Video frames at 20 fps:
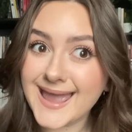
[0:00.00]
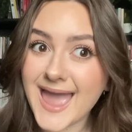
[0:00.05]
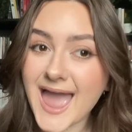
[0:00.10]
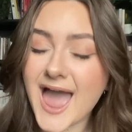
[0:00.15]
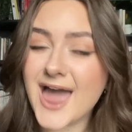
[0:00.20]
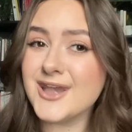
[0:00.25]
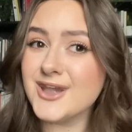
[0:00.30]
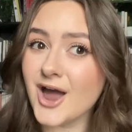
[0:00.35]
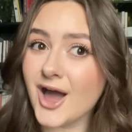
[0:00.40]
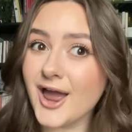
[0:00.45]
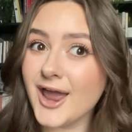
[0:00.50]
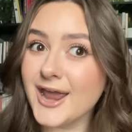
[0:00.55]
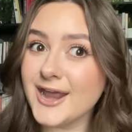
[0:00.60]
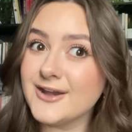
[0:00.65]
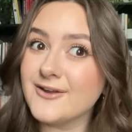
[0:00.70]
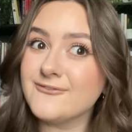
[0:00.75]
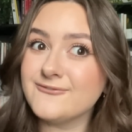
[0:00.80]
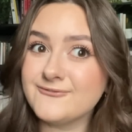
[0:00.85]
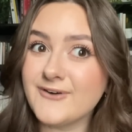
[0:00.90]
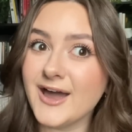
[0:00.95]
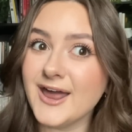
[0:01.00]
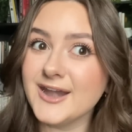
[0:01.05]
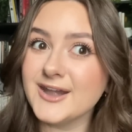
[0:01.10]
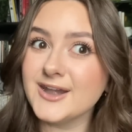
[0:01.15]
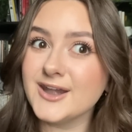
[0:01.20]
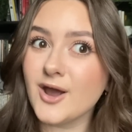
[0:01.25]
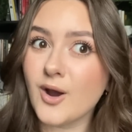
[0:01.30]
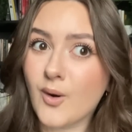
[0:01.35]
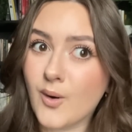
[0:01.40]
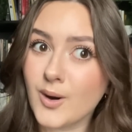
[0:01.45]
And not in a fun
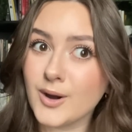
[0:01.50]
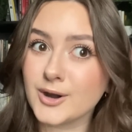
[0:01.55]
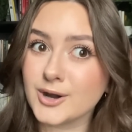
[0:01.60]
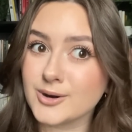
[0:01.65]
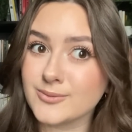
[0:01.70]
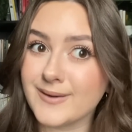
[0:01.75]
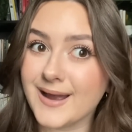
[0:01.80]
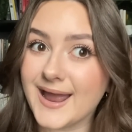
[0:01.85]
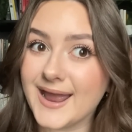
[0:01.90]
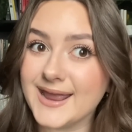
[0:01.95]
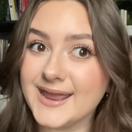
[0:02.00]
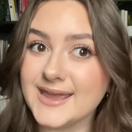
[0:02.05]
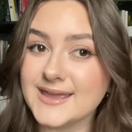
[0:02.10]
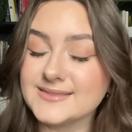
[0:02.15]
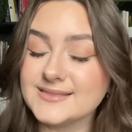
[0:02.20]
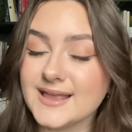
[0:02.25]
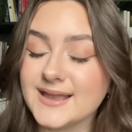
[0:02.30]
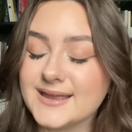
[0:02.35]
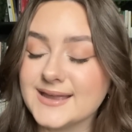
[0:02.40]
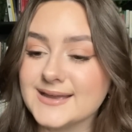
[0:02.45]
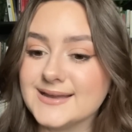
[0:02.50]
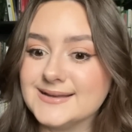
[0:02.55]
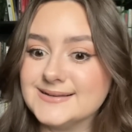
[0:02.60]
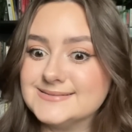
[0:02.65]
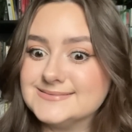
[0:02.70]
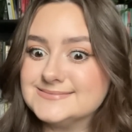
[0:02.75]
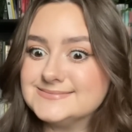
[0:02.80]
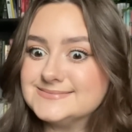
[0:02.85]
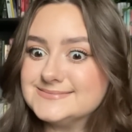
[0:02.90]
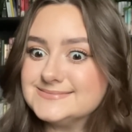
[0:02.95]
horror way, in like a,
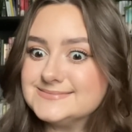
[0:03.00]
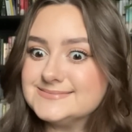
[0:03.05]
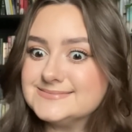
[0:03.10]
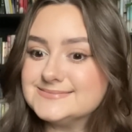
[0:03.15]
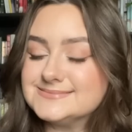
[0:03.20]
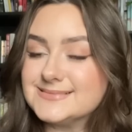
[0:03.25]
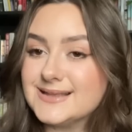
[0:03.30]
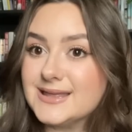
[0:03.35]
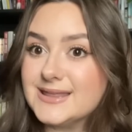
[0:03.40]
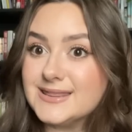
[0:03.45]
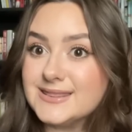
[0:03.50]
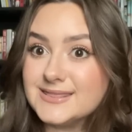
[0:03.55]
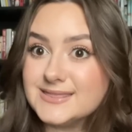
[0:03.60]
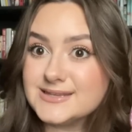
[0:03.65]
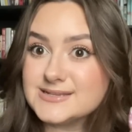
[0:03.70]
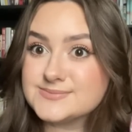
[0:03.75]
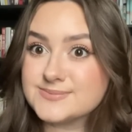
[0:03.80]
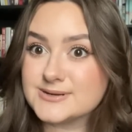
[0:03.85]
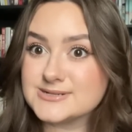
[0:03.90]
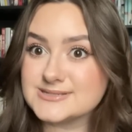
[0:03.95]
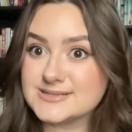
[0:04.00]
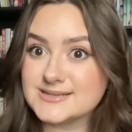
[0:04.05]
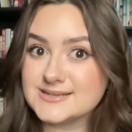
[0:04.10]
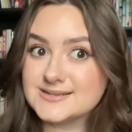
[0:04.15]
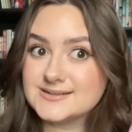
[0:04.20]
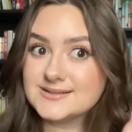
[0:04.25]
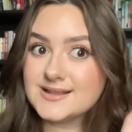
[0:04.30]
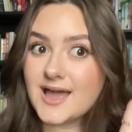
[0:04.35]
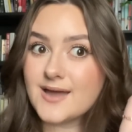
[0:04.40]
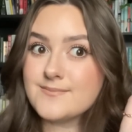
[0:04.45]
this
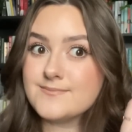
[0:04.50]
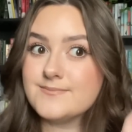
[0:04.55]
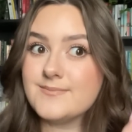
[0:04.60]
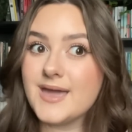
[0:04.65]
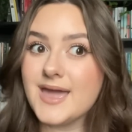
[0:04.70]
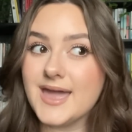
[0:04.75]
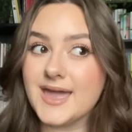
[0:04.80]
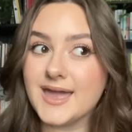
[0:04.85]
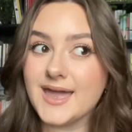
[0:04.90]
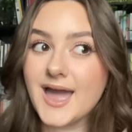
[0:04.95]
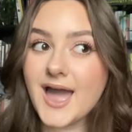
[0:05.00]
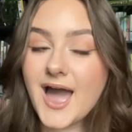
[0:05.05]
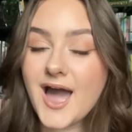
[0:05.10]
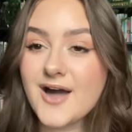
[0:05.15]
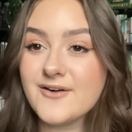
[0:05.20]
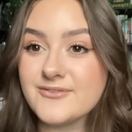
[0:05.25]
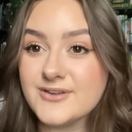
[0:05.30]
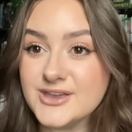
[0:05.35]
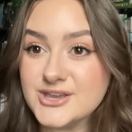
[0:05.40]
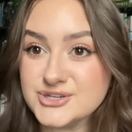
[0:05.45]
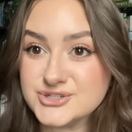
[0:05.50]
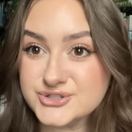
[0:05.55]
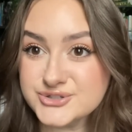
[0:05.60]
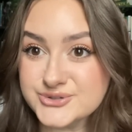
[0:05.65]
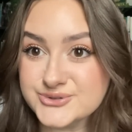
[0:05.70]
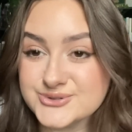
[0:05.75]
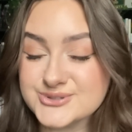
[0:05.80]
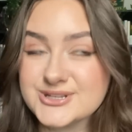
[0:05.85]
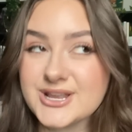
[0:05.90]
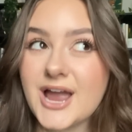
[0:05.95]
person may have
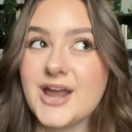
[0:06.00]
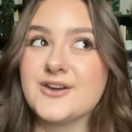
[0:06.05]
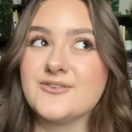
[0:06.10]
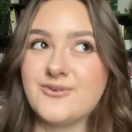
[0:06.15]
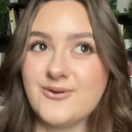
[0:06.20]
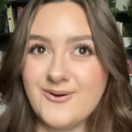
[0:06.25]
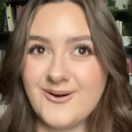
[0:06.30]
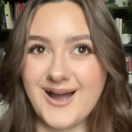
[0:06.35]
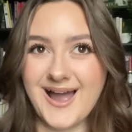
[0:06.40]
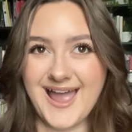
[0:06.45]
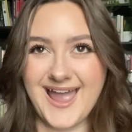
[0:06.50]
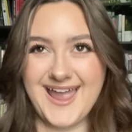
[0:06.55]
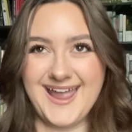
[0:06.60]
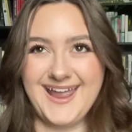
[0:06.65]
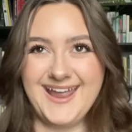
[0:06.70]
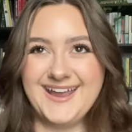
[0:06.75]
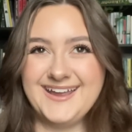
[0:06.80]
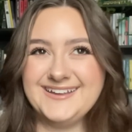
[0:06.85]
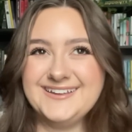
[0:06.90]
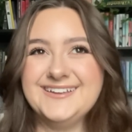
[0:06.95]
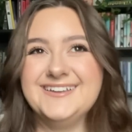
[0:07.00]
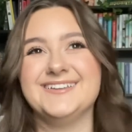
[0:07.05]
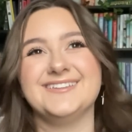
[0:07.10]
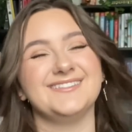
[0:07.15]
issues kind of way.